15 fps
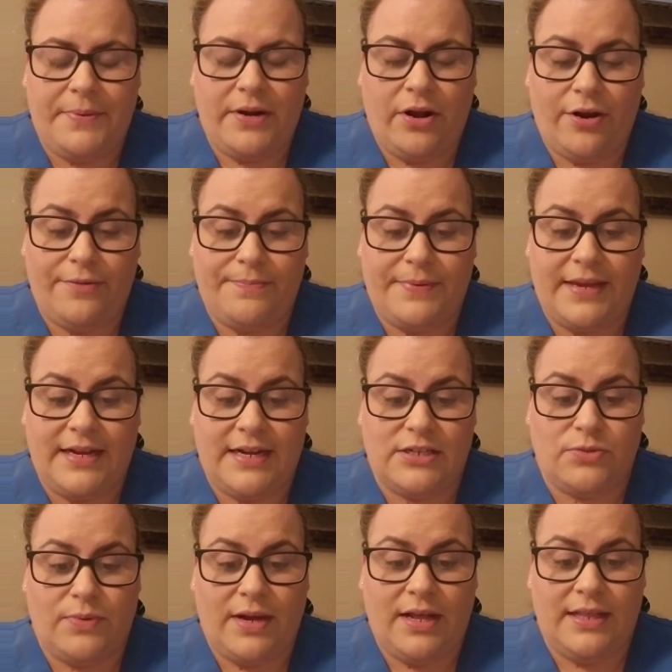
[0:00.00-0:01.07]
heartbeat as
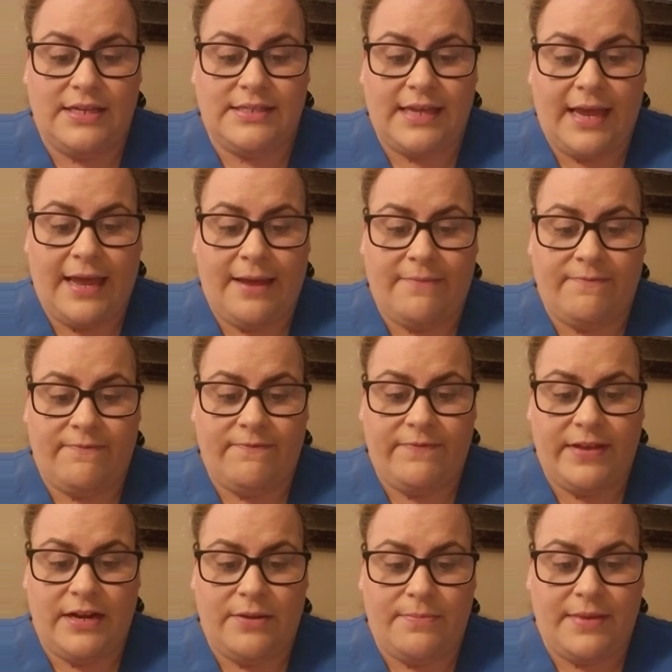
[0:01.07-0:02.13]
well as
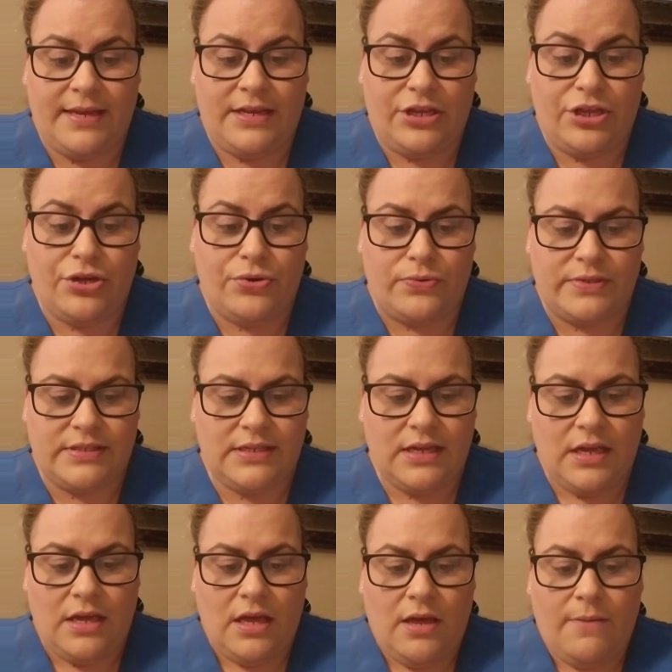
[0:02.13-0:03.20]
amphetamine use,
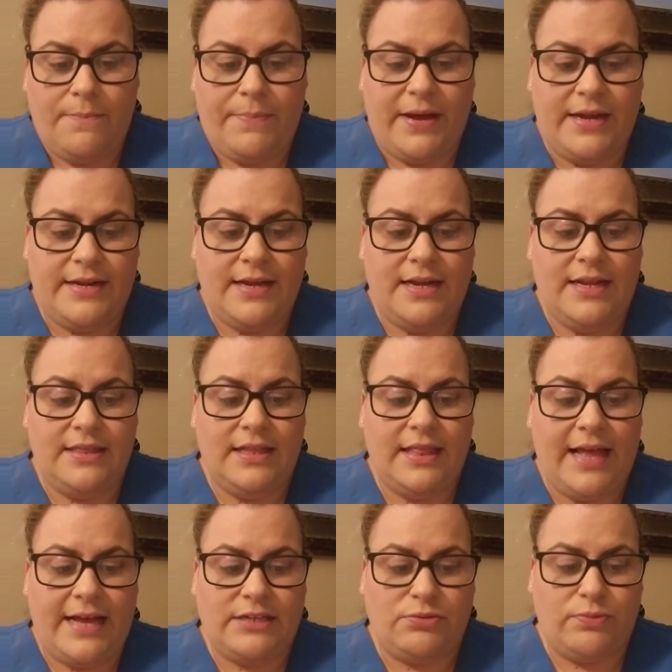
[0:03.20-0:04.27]
but none in the
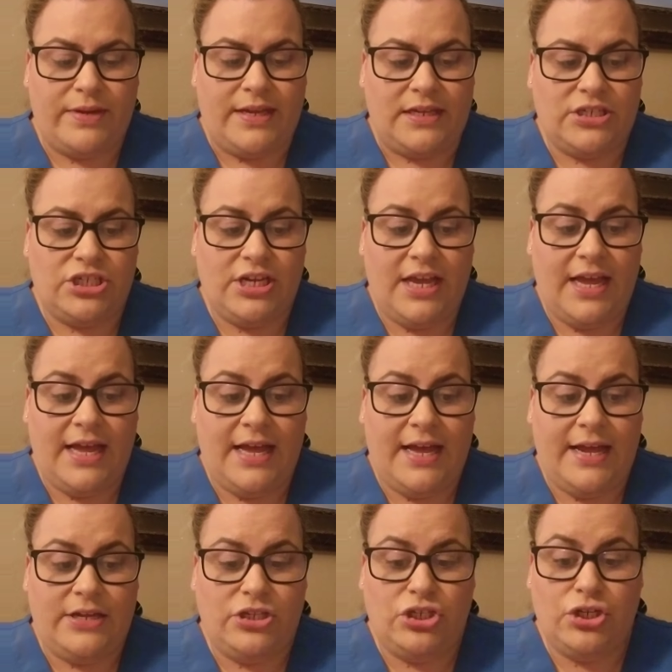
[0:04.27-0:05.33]
last week. She
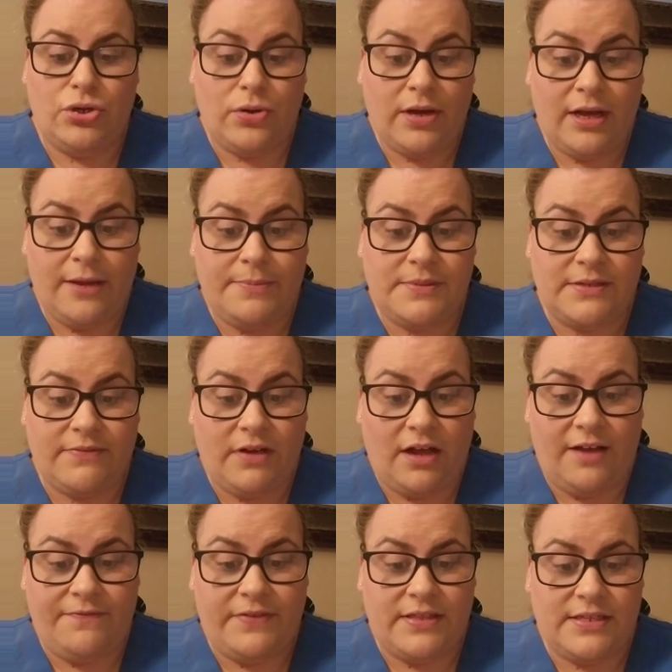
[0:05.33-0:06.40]
had 2 cups of
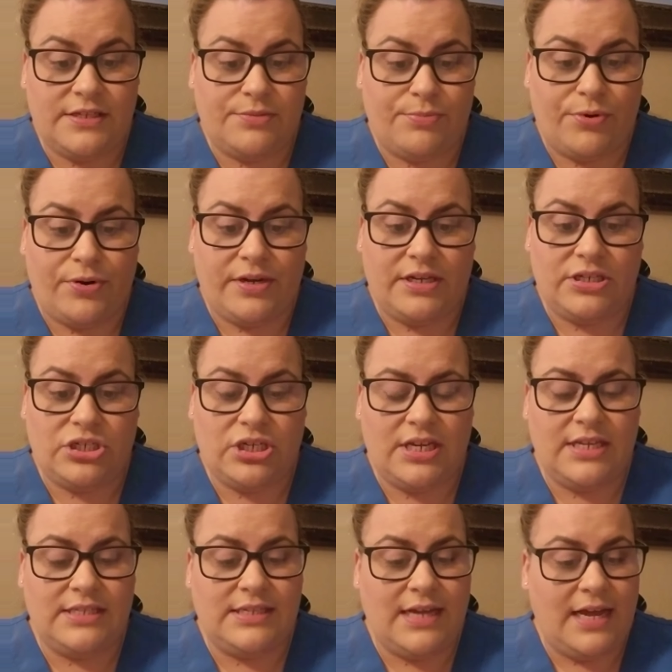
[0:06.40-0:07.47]
coffee this morning. She
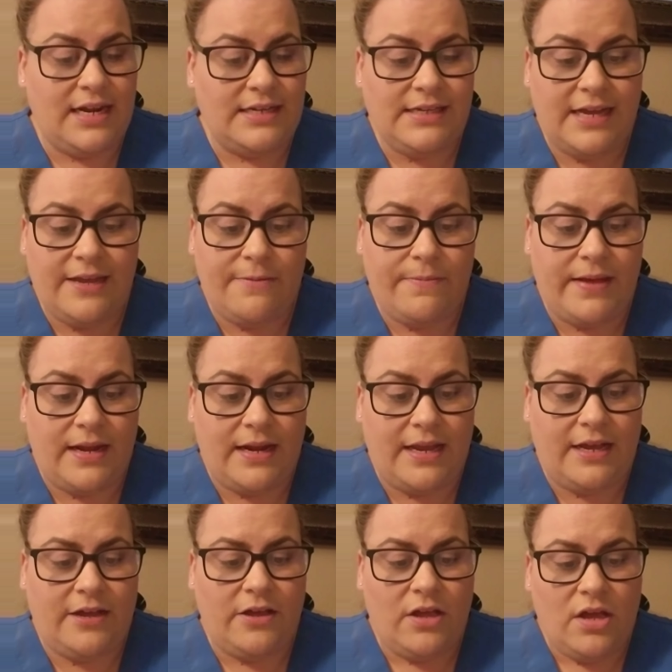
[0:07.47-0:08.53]
is not a
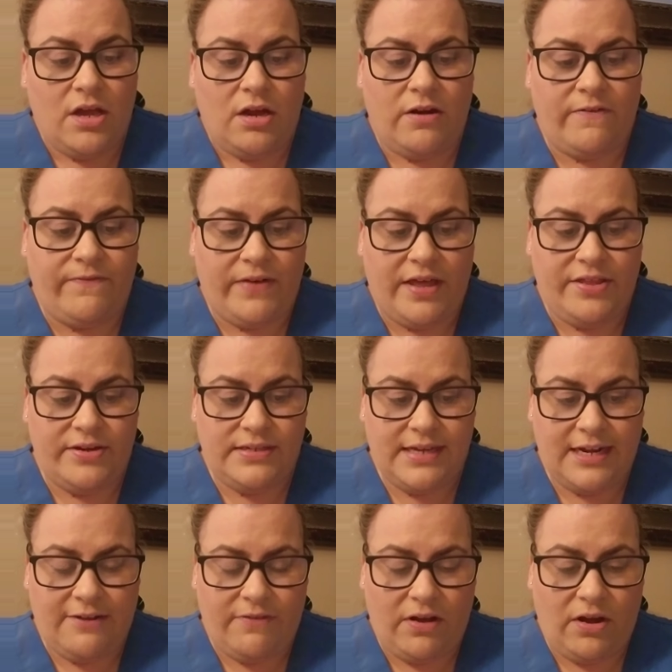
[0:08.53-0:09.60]
diabetic. Her father
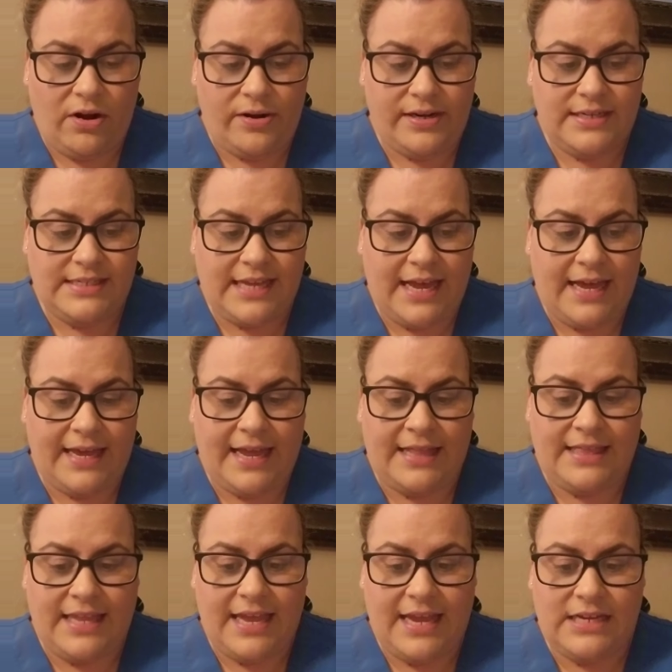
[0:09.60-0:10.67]
died of a heart attack
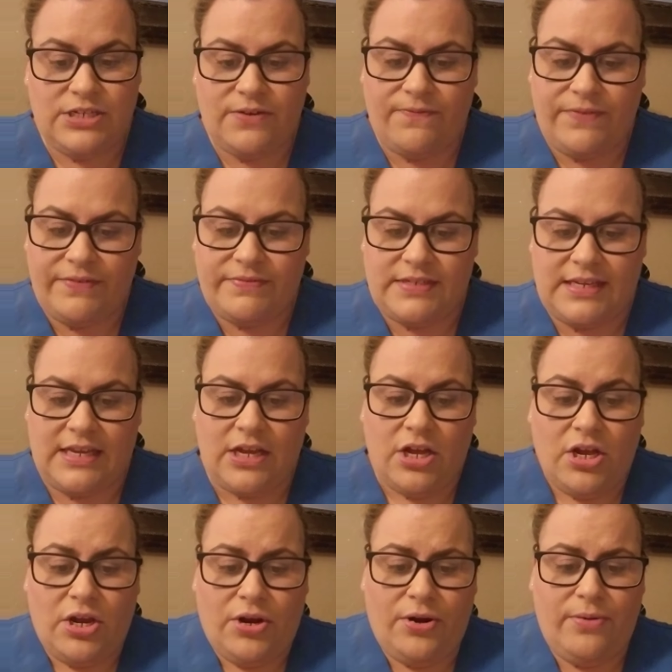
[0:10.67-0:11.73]
at the age of 50.
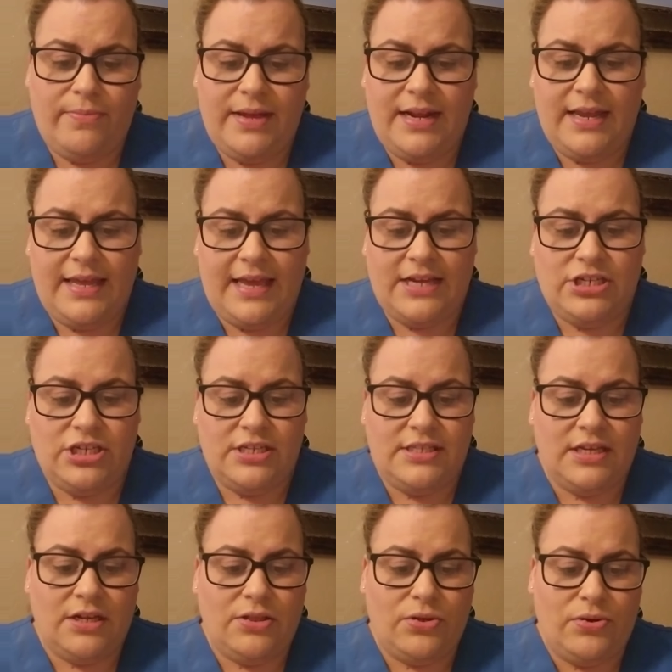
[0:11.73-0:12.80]
Her medications
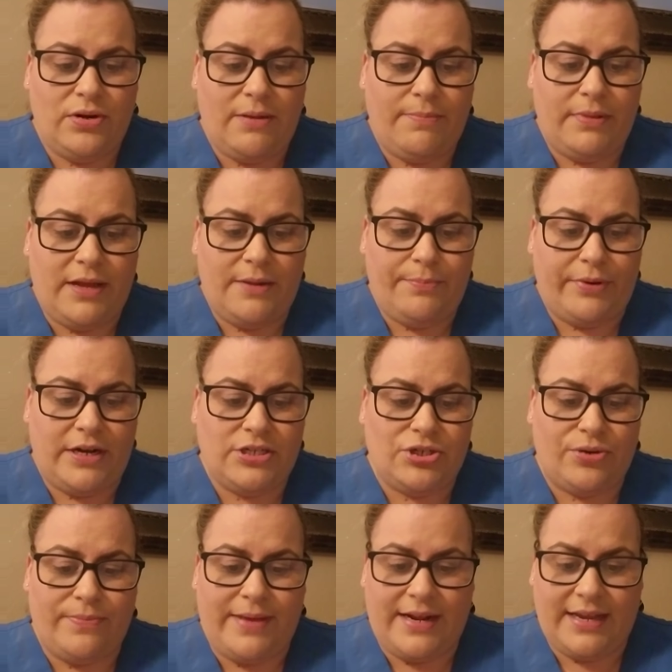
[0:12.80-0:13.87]
include a blood
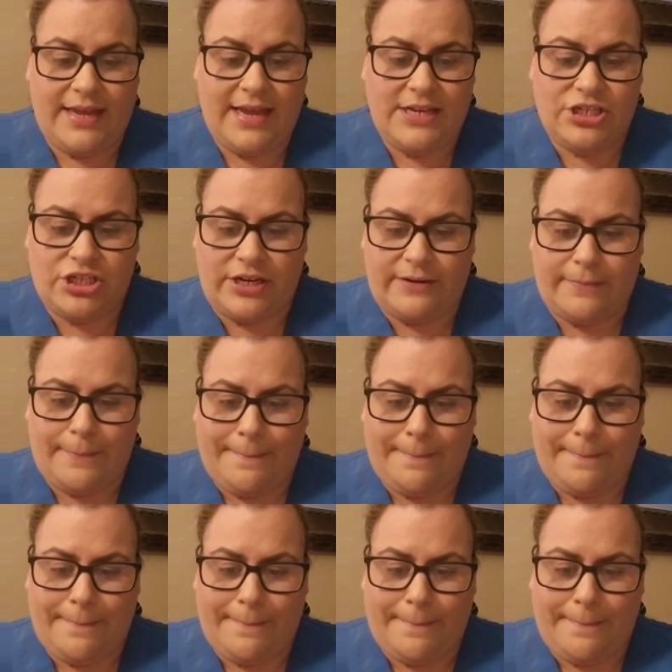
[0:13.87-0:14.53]
pressure medication